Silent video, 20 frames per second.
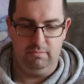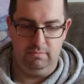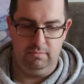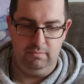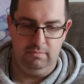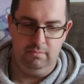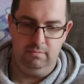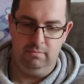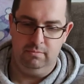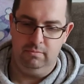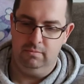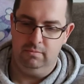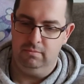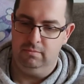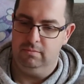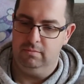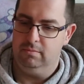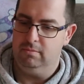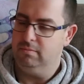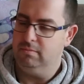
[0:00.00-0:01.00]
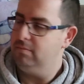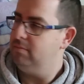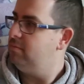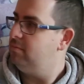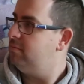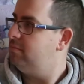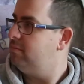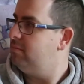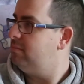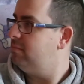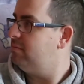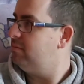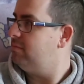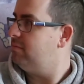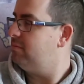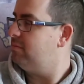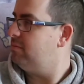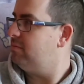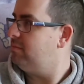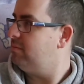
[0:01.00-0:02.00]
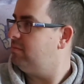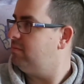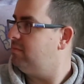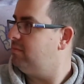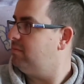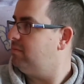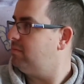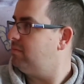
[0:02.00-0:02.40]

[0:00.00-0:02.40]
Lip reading: No words are spoken by the person on screen.